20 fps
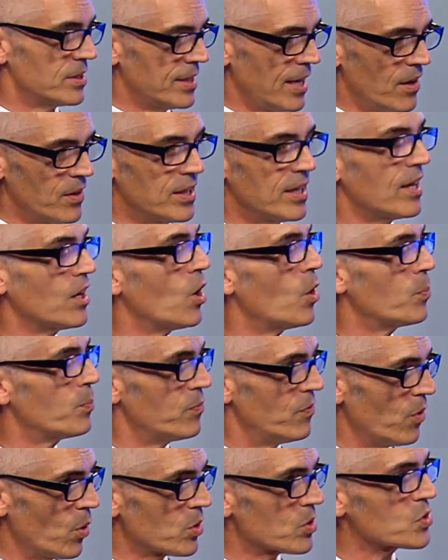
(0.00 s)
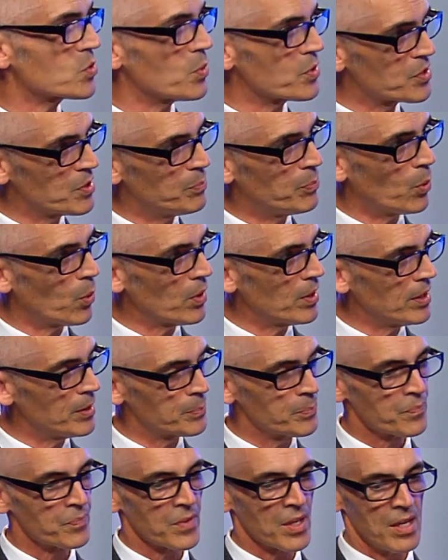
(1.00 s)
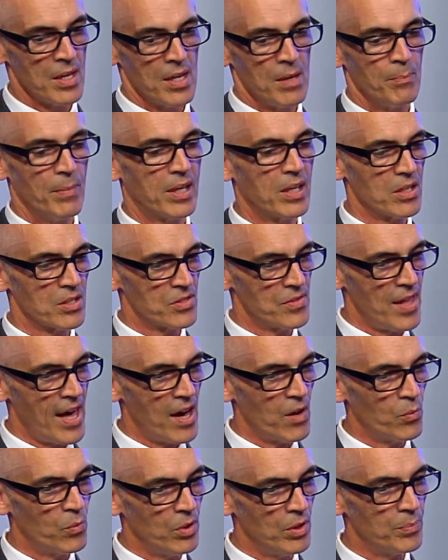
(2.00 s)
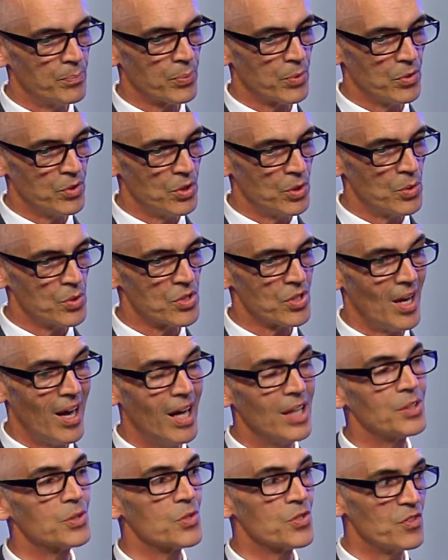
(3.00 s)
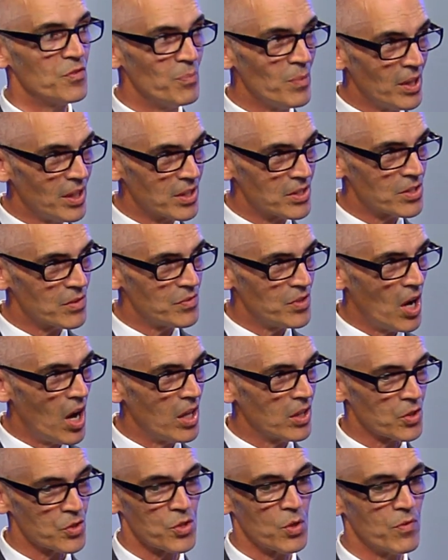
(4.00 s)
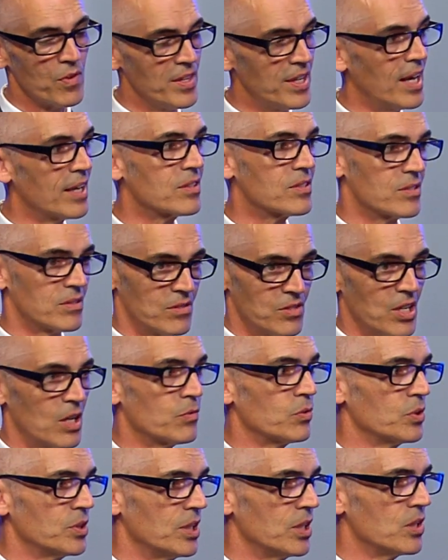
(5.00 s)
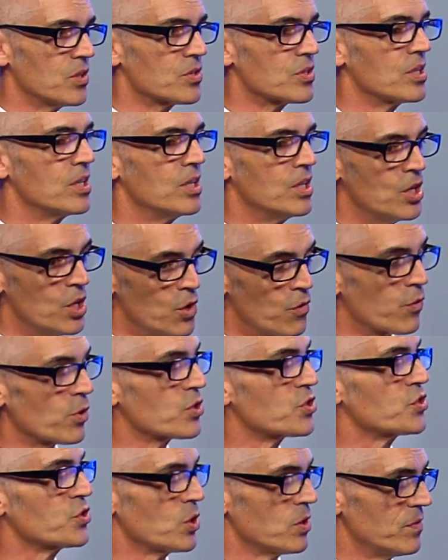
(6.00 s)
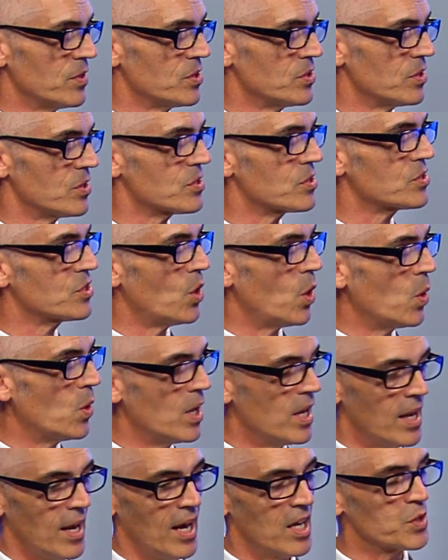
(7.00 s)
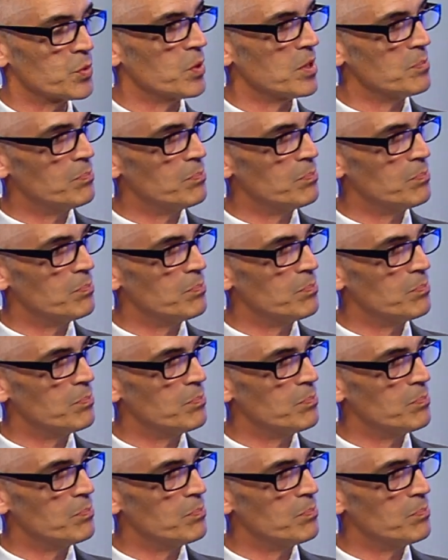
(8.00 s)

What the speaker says: county, and I hope voters will support it, because that will produce hundreds of millions of dollars over the next several years for services. So as we